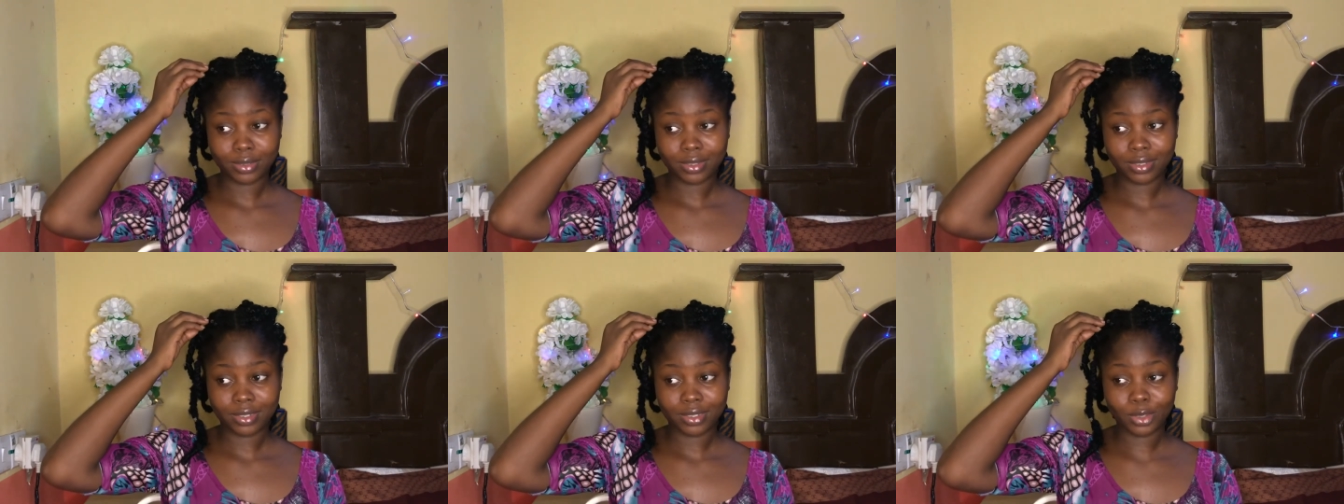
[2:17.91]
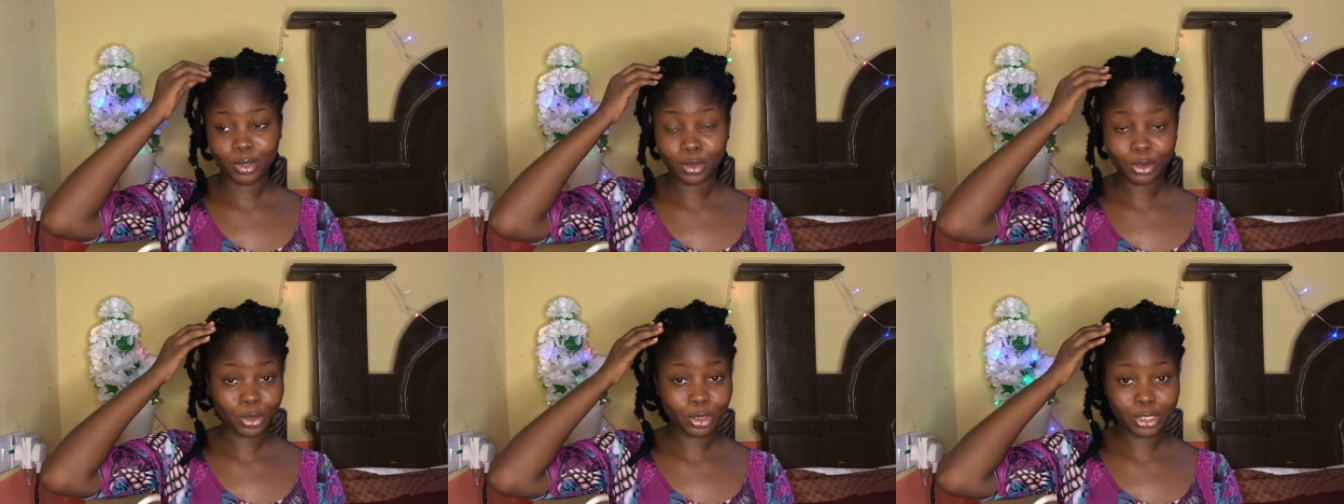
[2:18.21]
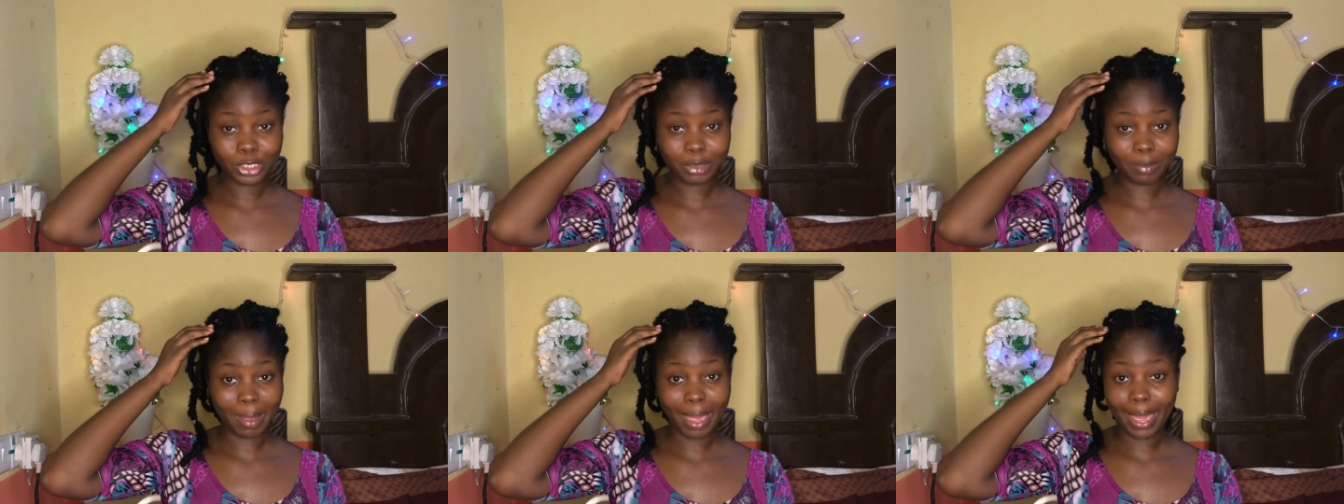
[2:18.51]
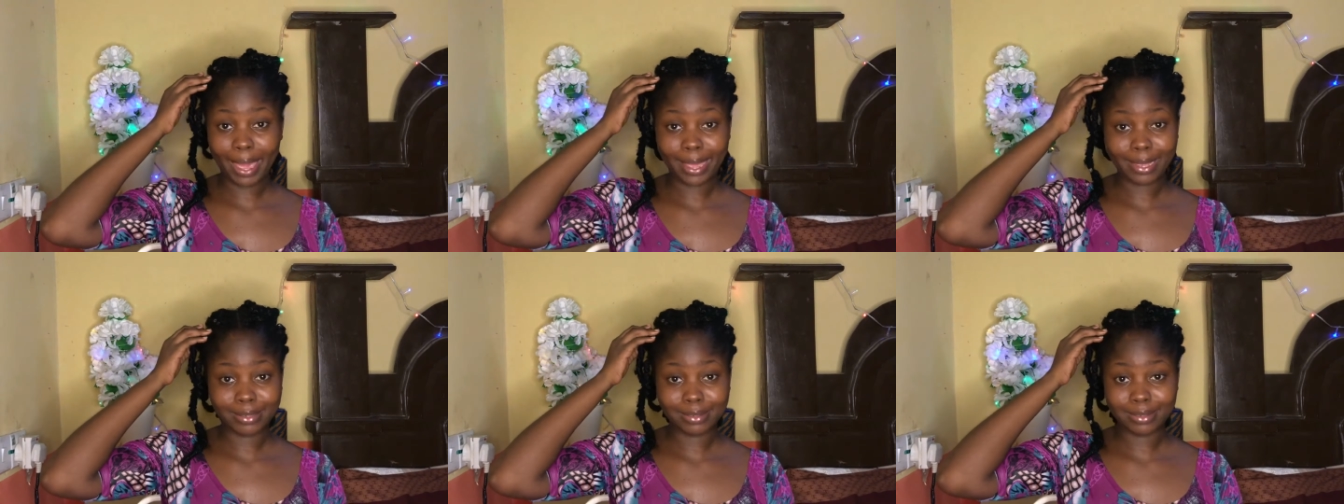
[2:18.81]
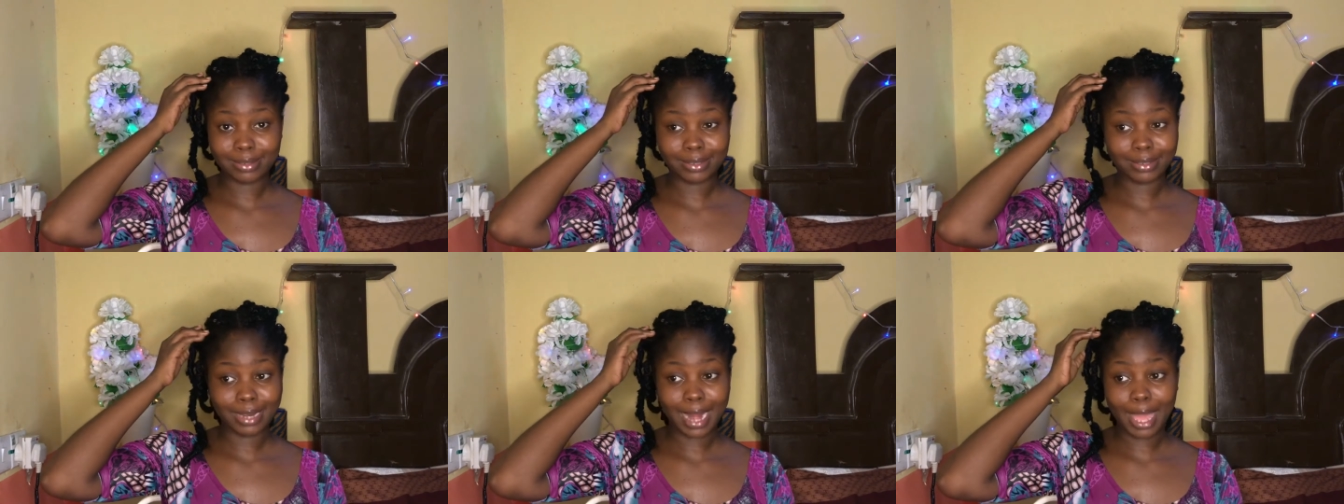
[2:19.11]
not touch my head
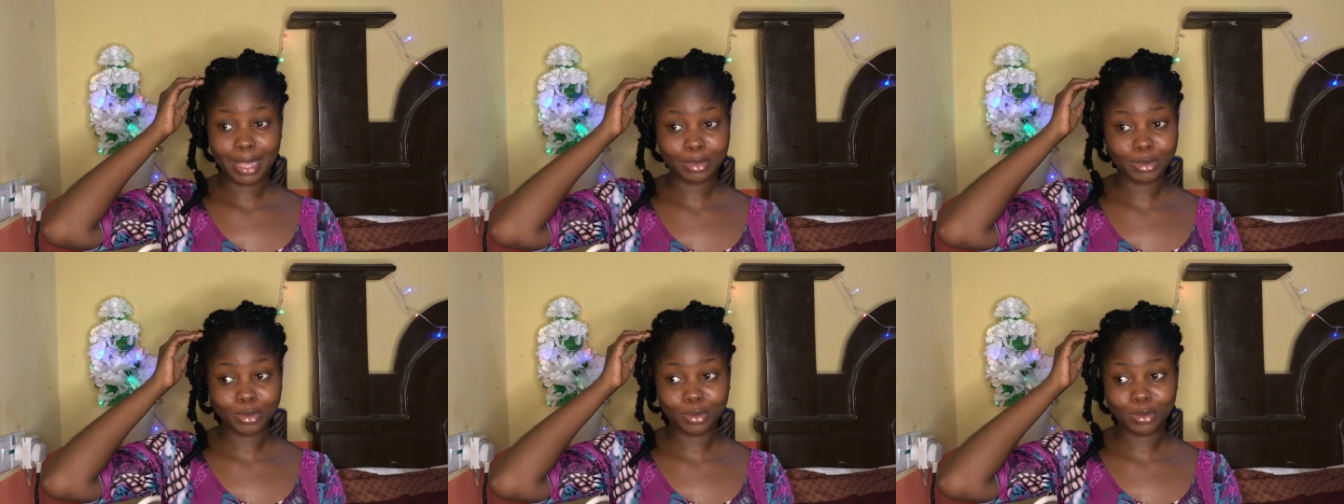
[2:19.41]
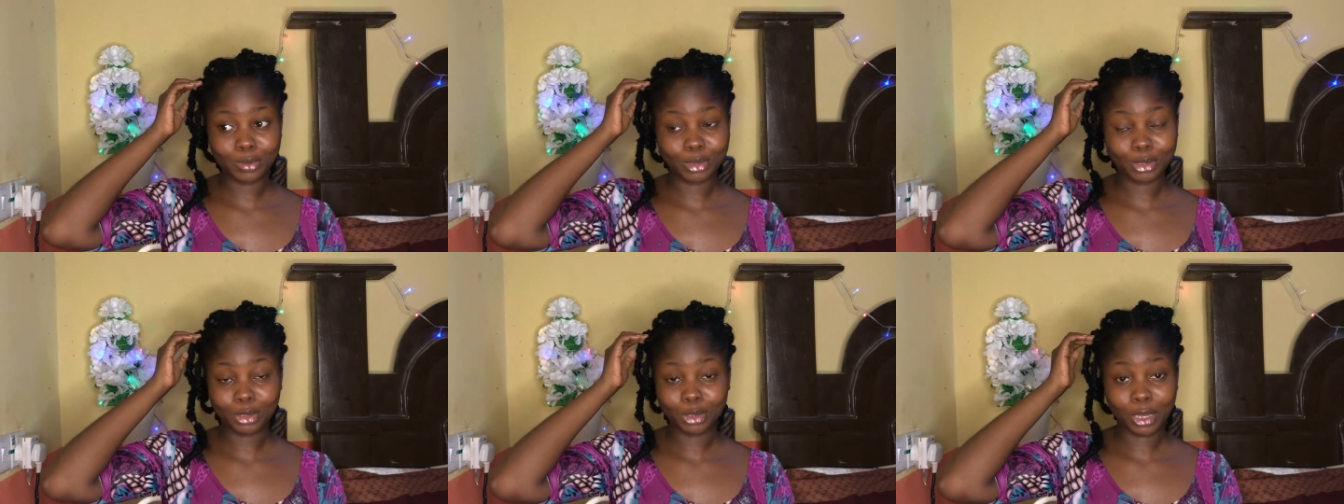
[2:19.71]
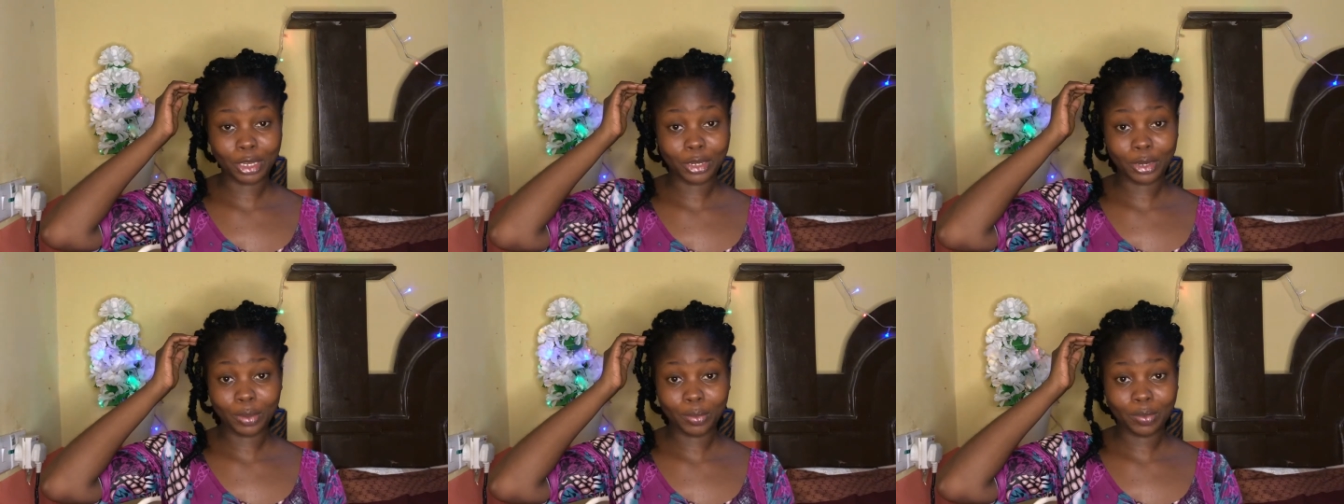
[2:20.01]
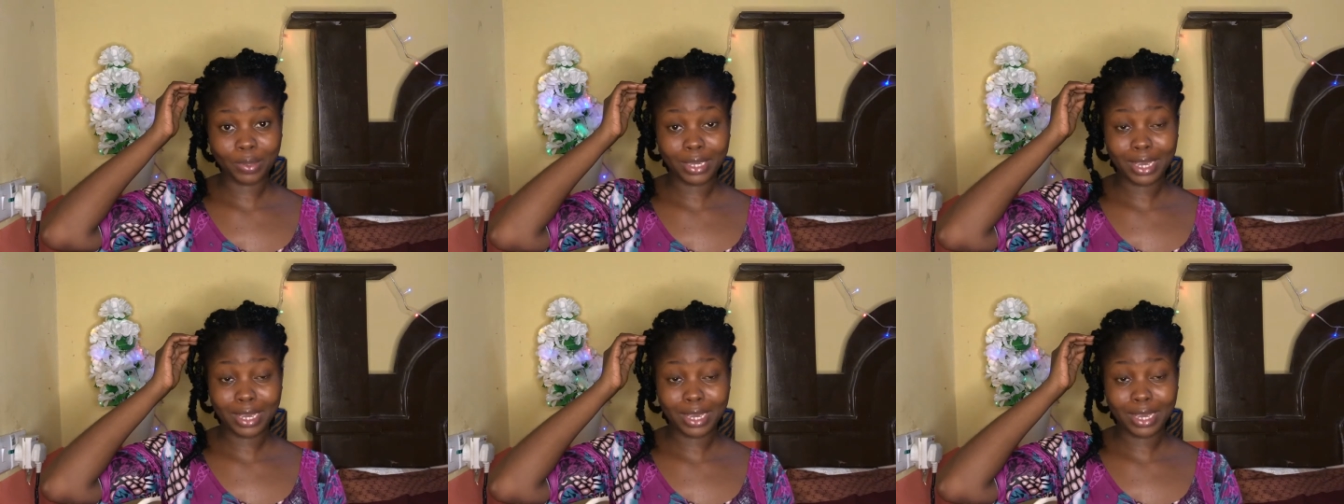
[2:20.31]
in like 2 weeks or in a week.